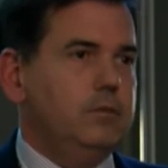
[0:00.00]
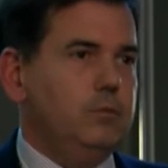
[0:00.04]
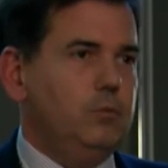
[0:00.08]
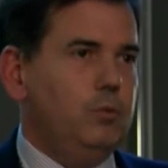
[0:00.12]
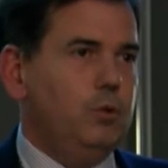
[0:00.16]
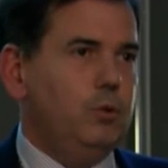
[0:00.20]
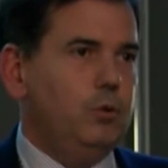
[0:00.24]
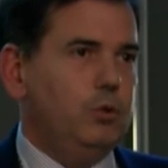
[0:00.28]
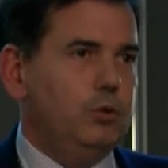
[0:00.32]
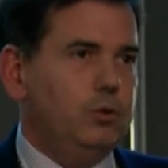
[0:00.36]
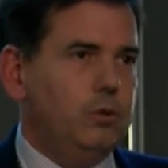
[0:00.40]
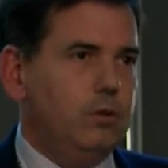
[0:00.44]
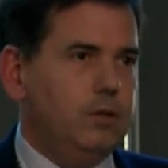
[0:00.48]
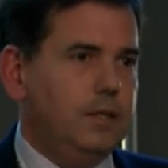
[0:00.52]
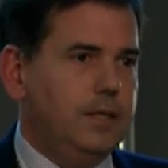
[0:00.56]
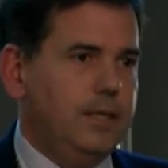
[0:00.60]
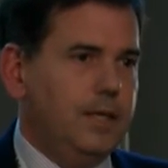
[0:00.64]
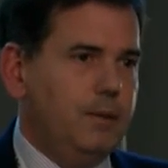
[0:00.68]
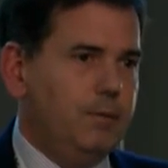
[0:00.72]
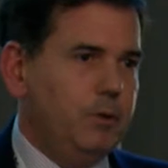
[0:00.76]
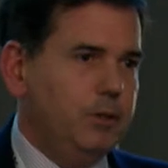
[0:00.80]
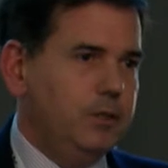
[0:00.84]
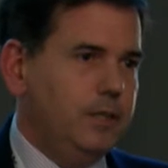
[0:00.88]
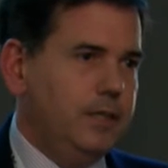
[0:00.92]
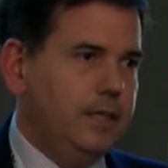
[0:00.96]
We were talking
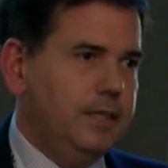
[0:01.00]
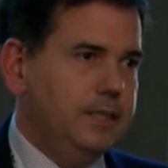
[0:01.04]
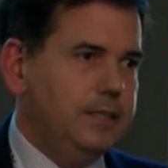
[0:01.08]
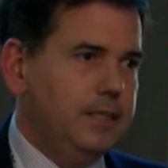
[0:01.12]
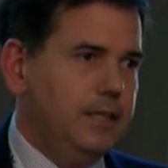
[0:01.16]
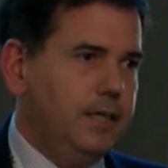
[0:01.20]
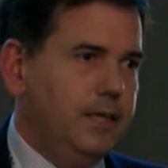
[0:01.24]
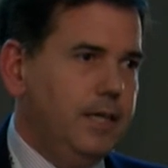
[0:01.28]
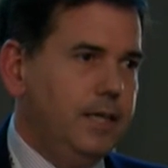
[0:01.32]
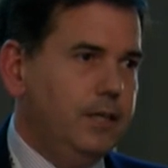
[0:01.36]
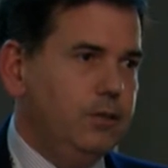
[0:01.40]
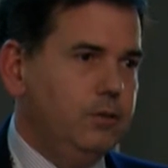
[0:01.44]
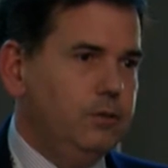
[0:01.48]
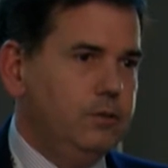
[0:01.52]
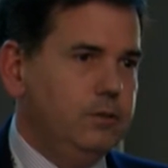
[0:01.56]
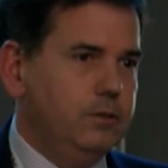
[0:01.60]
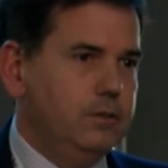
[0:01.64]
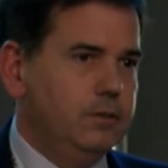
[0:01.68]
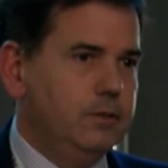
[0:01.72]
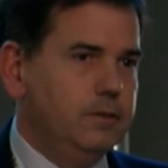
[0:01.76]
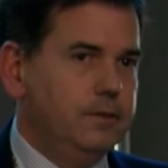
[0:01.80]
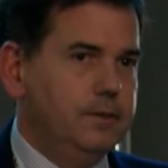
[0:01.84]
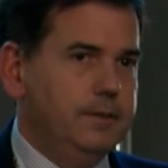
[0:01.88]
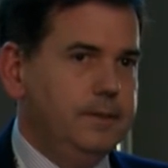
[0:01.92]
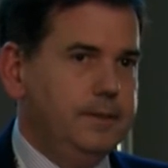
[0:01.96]
about a
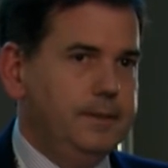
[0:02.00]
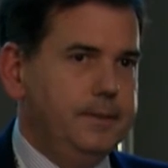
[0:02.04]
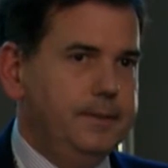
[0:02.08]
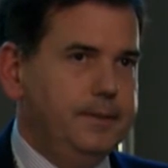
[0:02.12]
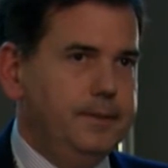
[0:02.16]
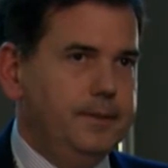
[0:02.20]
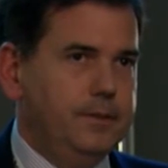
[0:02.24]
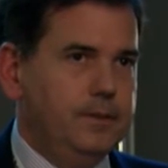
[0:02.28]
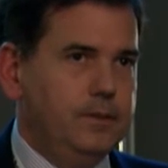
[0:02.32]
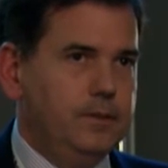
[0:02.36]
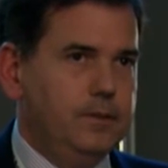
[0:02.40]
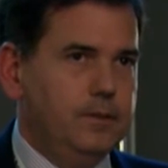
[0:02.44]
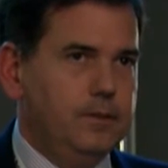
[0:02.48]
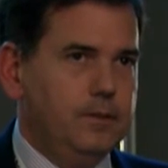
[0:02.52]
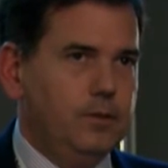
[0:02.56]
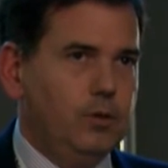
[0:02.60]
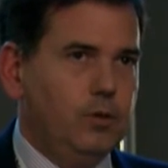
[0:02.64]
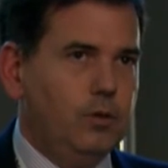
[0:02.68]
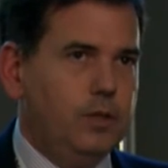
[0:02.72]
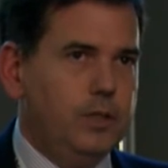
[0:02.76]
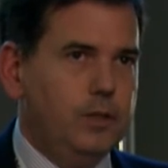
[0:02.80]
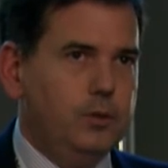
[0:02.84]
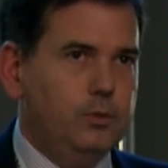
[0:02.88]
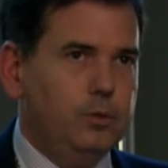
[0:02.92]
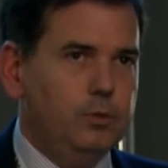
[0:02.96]
scenario
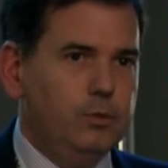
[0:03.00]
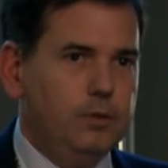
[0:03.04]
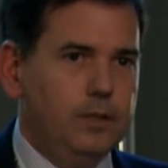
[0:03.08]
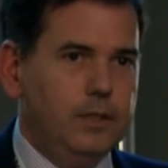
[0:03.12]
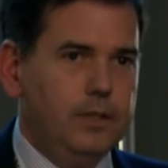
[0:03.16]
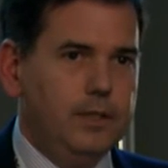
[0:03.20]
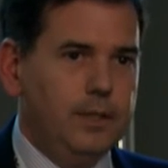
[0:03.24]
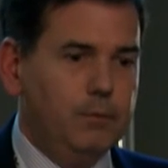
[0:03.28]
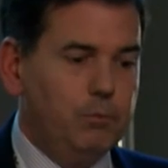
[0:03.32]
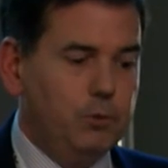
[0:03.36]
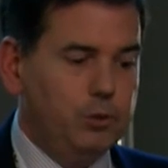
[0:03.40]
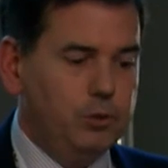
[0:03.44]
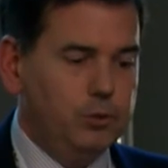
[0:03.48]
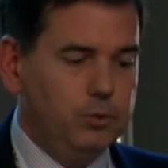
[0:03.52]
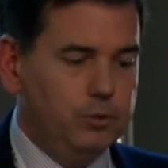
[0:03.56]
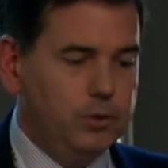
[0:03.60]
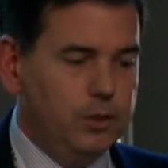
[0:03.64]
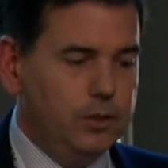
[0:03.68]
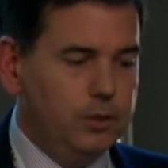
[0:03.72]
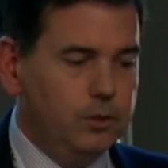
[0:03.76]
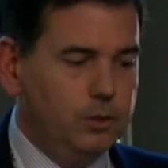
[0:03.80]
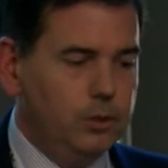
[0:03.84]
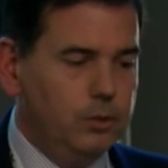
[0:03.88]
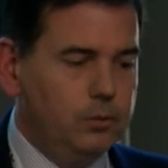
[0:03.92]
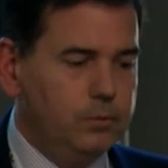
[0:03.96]
going to the
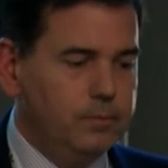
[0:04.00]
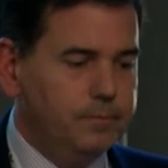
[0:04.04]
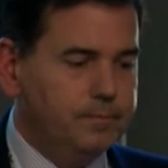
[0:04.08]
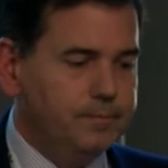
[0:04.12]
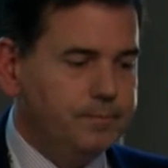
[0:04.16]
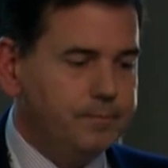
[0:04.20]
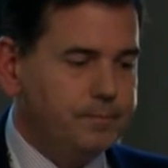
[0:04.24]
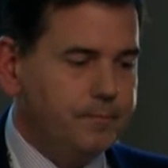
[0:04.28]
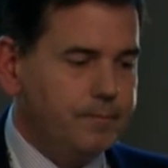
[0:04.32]
WTO.